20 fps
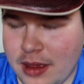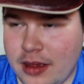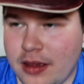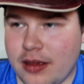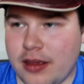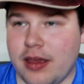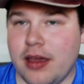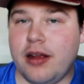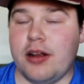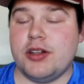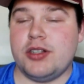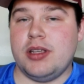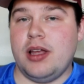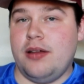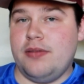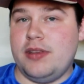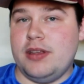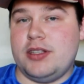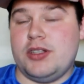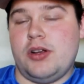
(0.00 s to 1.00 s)
you get
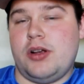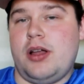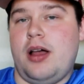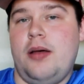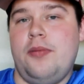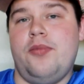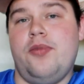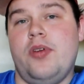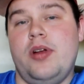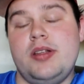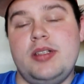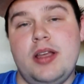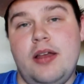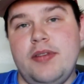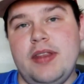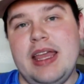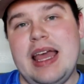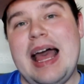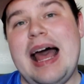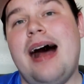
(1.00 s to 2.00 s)
yourself the circumference of
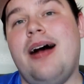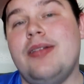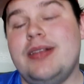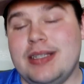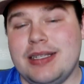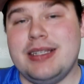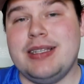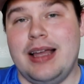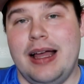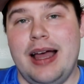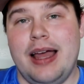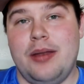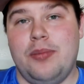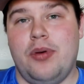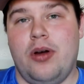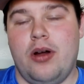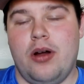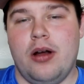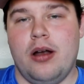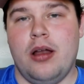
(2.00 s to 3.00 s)
the outside
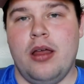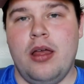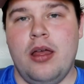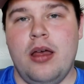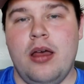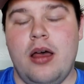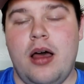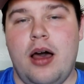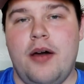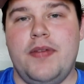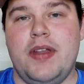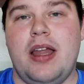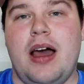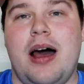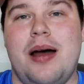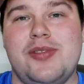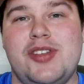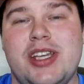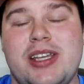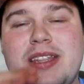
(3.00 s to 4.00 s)
part of an
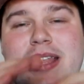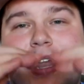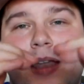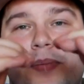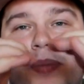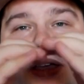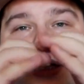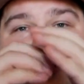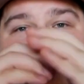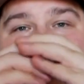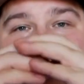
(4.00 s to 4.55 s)
object that appears